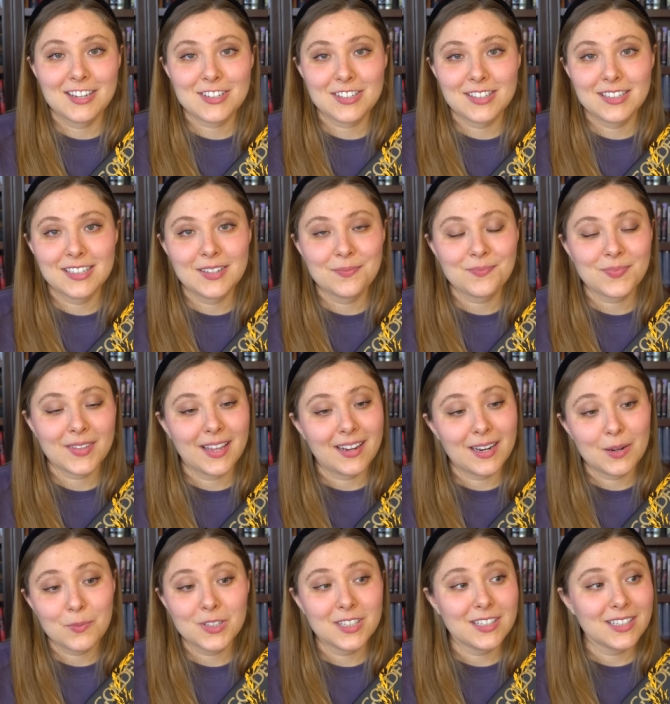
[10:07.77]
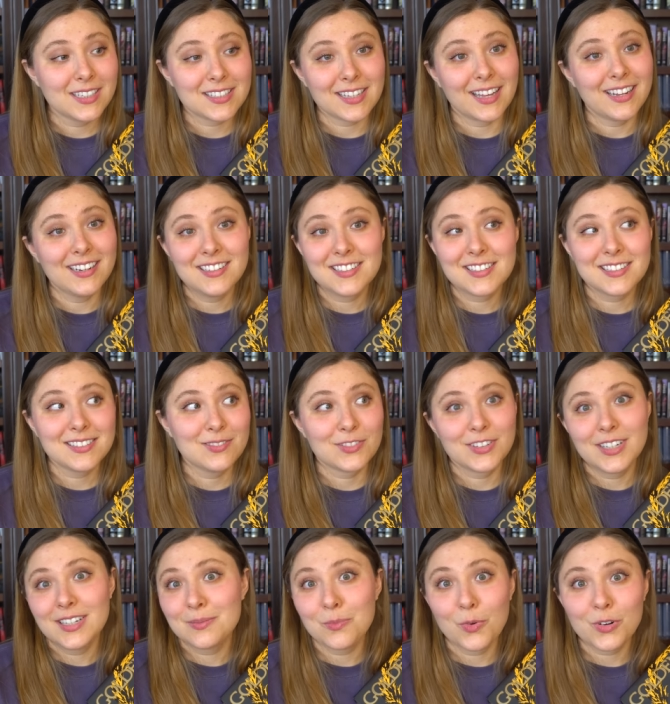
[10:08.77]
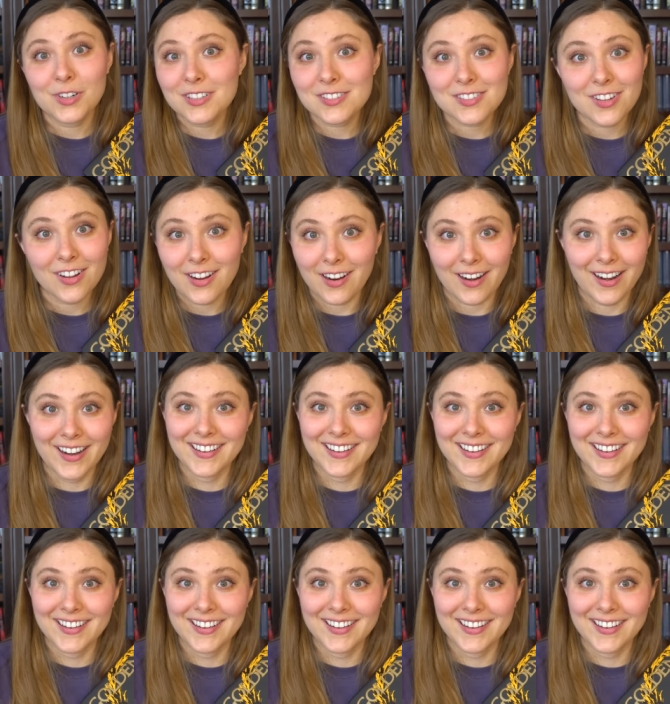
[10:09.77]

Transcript: Angela, and I'm really excited to read Morningstar.